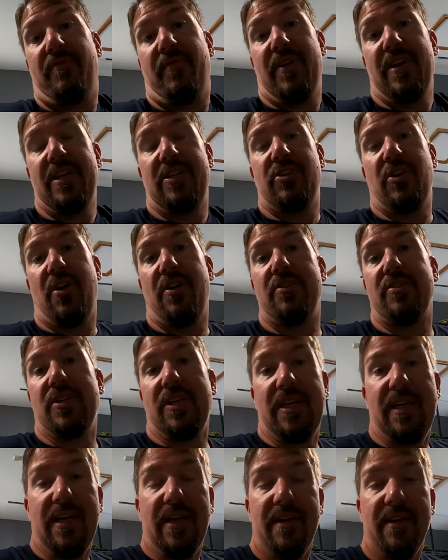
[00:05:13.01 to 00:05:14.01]
free
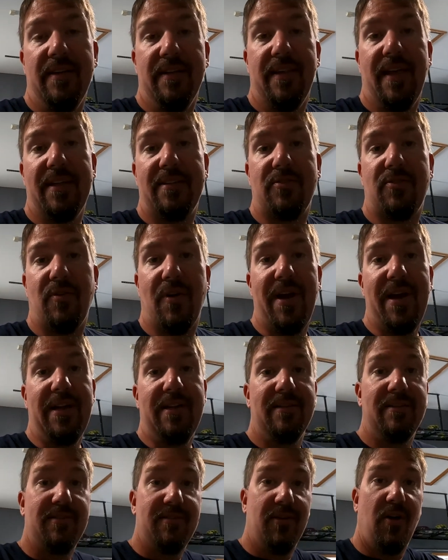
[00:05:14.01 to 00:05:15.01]
charging. That's
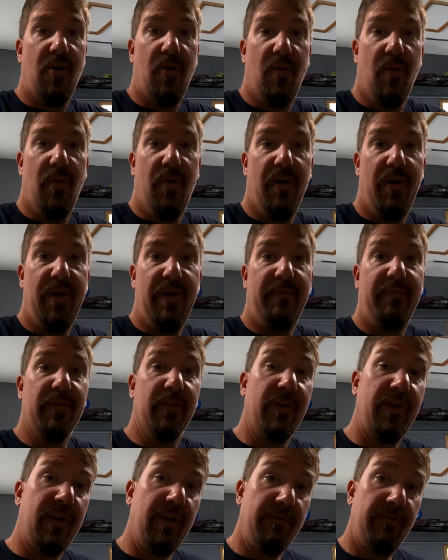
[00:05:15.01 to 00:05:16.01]
great. So if you're
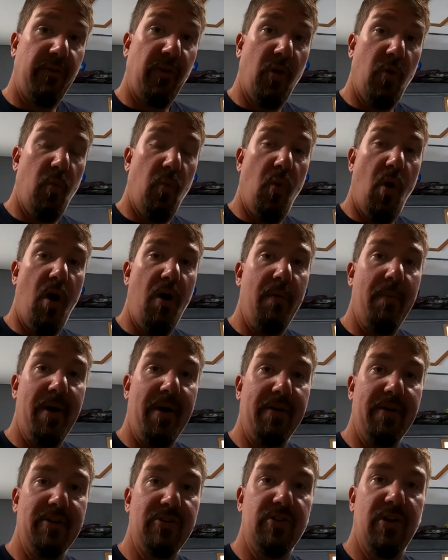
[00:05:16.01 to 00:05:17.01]
looking for a wall
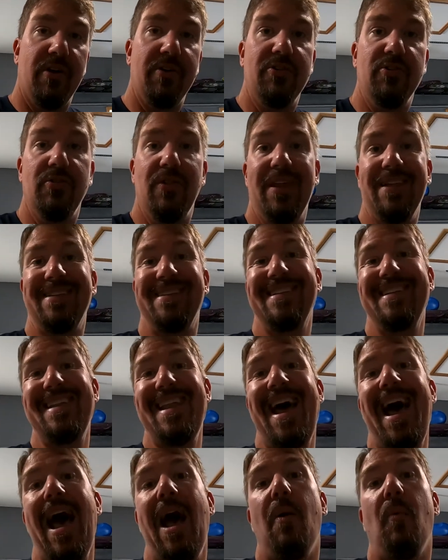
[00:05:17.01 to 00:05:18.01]
mounted charger that's
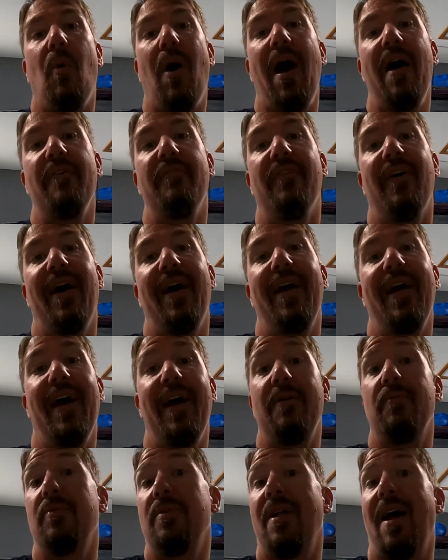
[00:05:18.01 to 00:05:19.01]
not Wi-Fi,
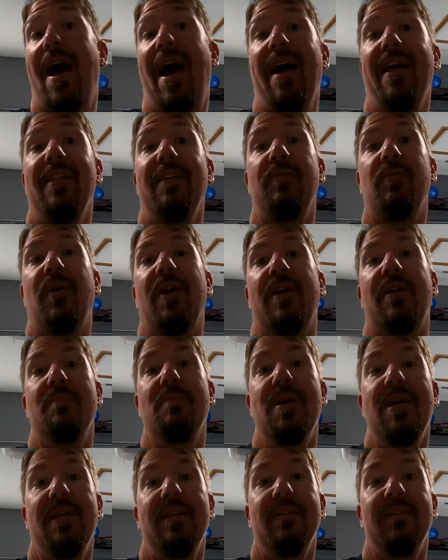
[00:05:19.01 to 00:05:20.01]
I would highly
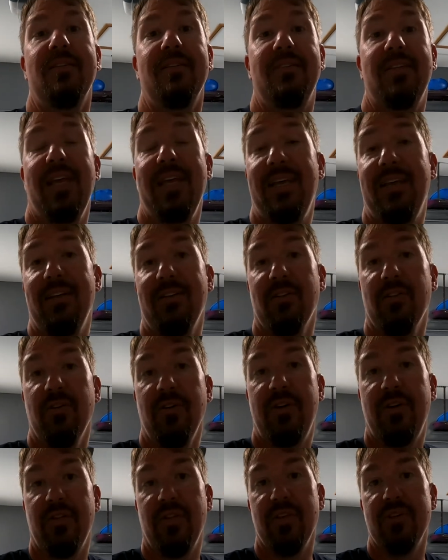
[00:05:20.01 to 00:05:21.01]
recommend taking a
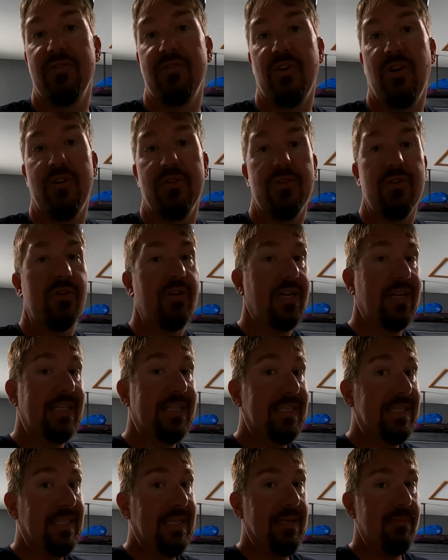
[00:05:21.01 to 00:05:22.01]
look at this charger. It
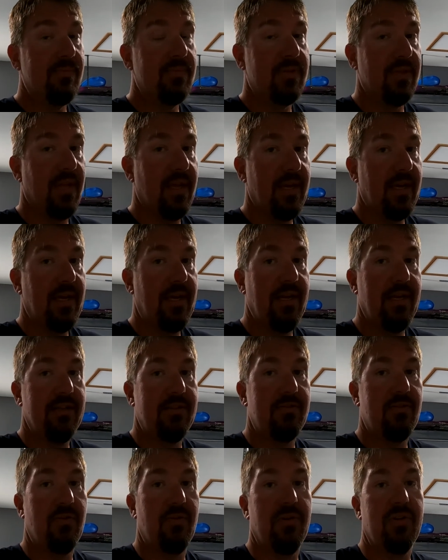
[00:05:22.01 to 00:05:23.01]
seems like
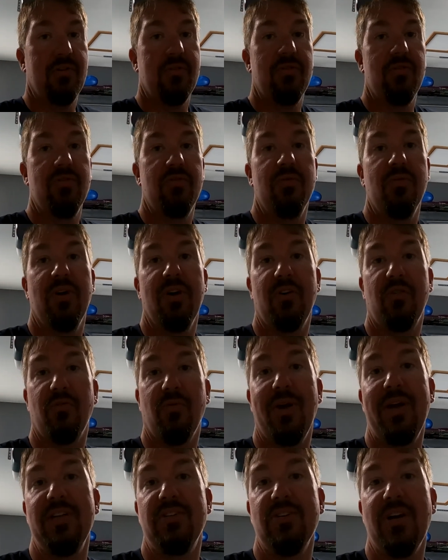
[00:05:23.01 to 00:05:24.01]
it's going to do a
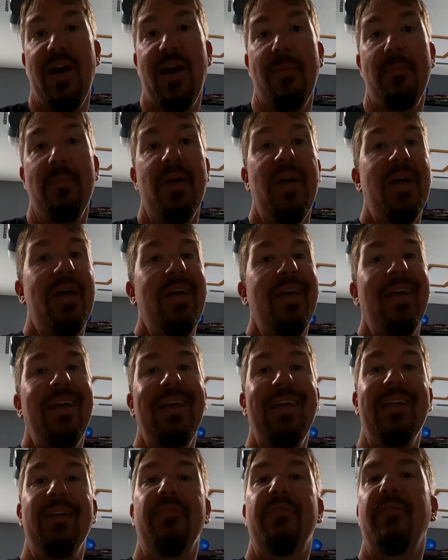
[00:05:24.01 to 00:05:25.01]
great job.
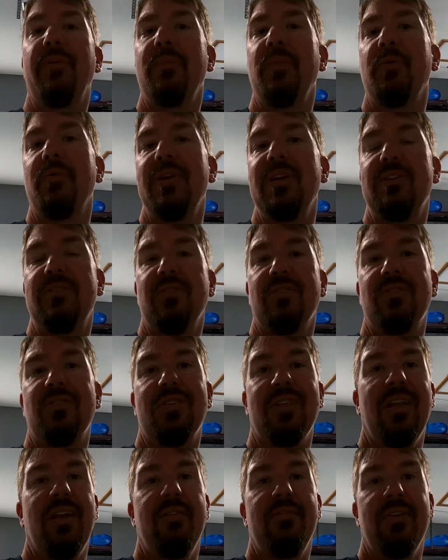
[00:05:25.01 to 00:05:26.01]
And from the research
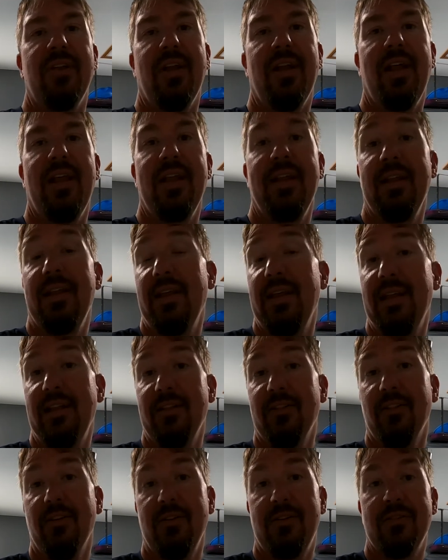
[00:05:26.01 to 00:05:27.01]
that I've done on it,
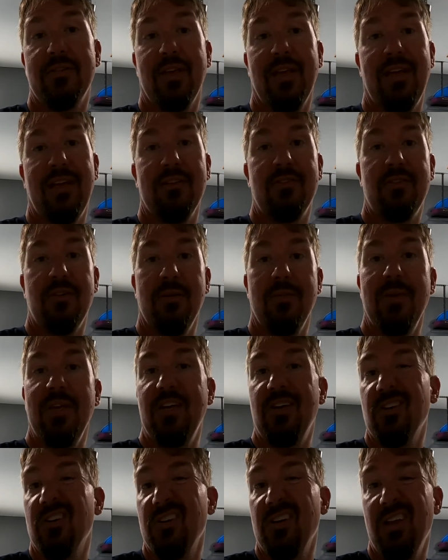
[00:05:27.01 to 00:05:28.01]
it looks like it's gonna be
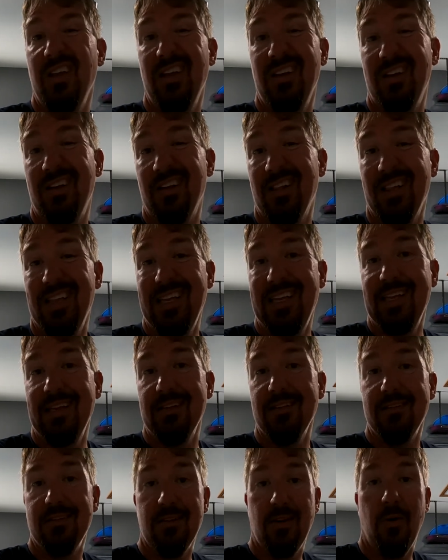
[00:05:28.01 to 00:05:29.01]
good and clean.
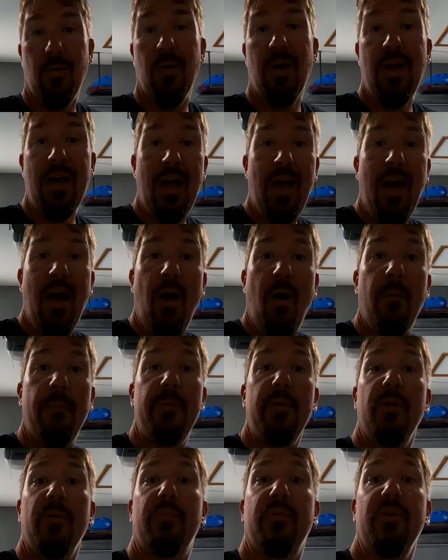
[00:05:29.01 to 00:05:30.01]
So hope
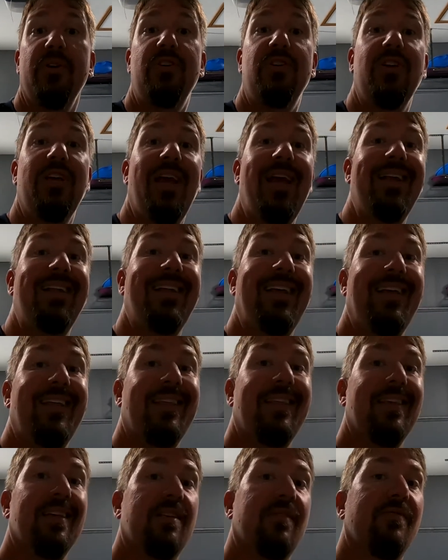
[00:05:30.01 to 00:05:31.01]
you
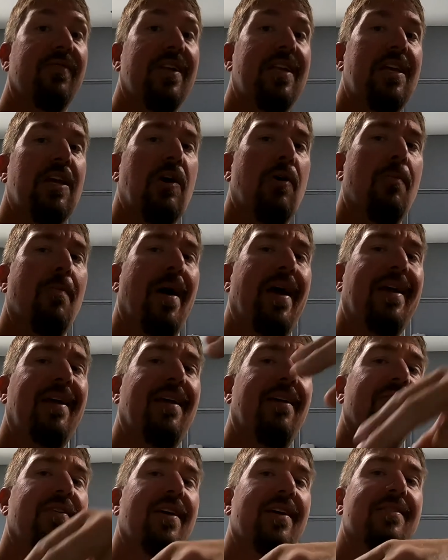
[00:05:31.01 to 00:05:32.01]
appreciate this video by
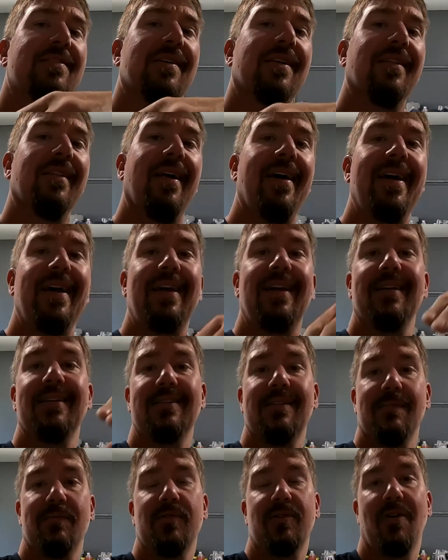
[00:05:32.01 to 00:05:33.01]
giving us a like,
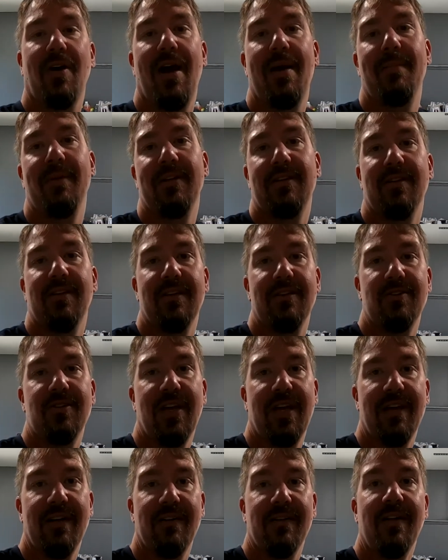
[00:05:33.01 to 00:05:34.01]
subscribing to the
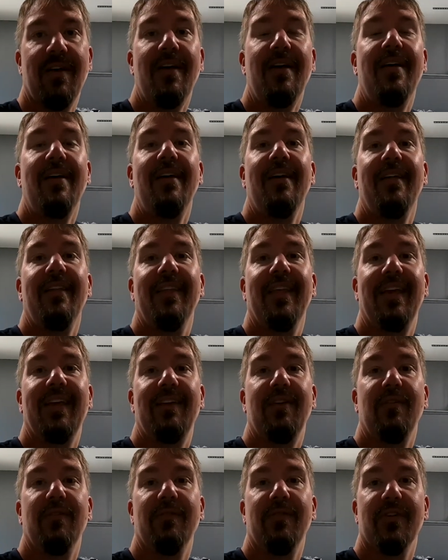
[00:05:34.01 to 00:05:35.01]
channel.
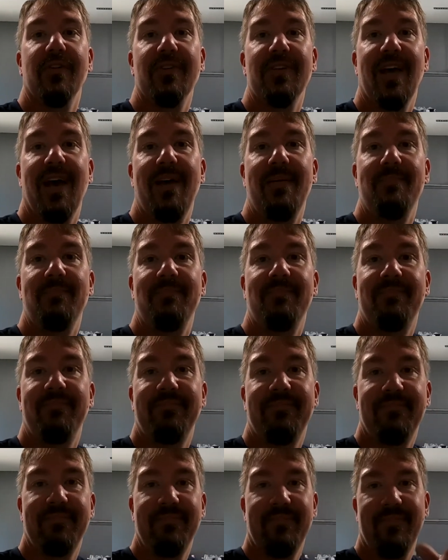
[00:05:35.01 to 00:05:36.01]
Thank you for your time.
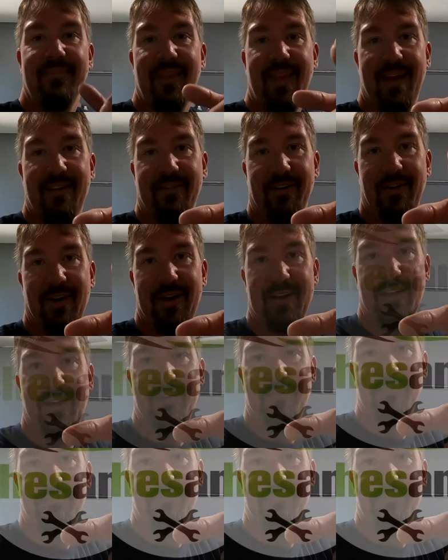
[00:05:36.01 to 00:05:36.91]
Have a great day.